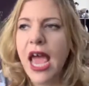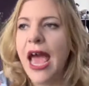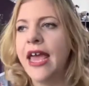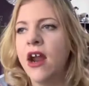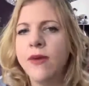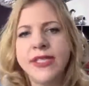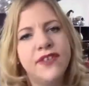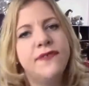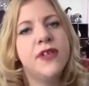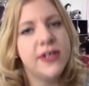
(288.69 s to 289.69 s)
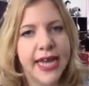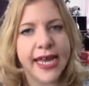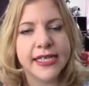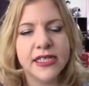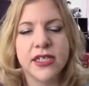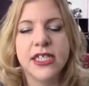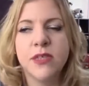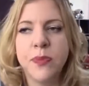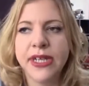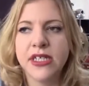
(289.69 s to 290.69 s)
And I was there a few days, and I
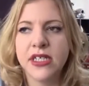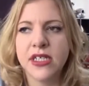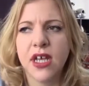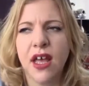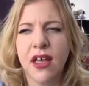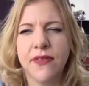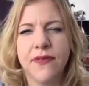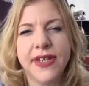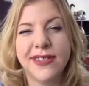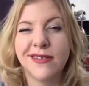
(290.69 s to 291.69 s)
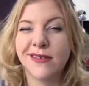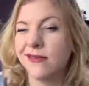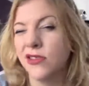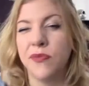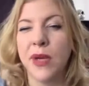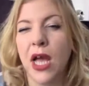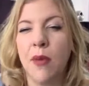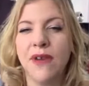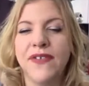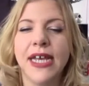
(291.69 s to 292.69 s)
spent first sort of my
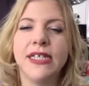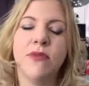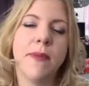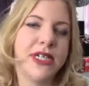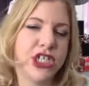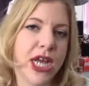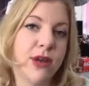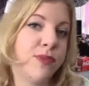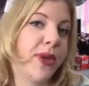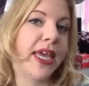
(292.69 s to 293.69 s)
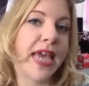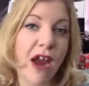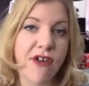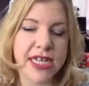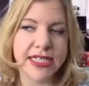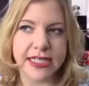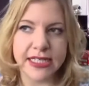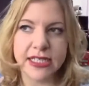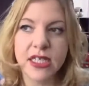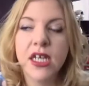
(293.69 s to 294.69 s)
couple of days on my magic hours meeting
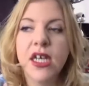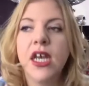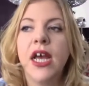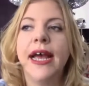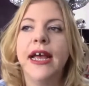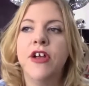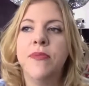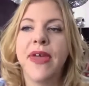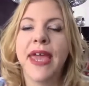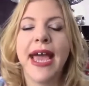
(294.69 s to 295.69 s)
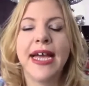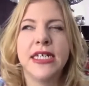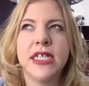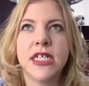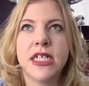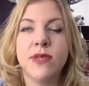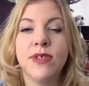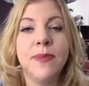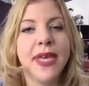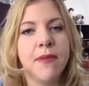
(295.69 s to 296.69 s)
characters. There was
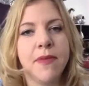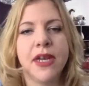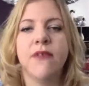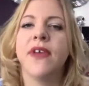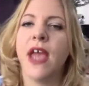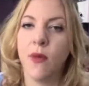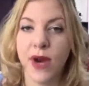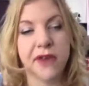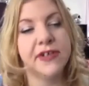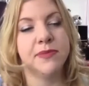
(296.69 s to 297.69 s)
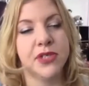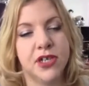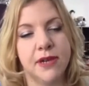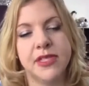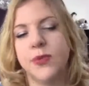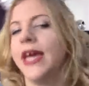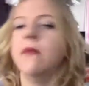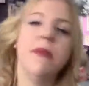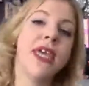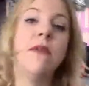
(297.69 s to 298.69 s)
Mickey and Minnie. Don't forget I went at Christmas time, so we had
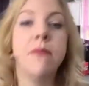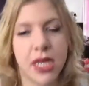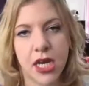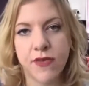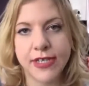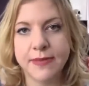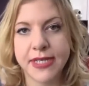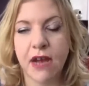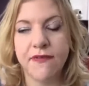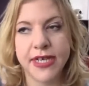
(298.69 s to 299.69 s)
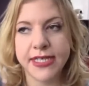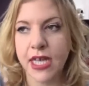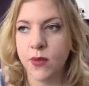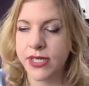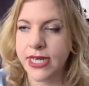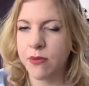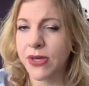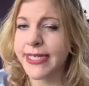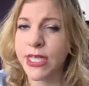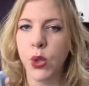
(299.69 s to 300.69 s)
Mickey and Minnie in Christmas outfits. They were down by
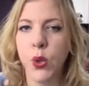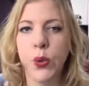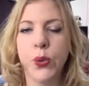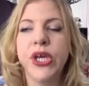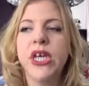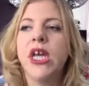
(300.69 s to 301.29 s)
City Hall.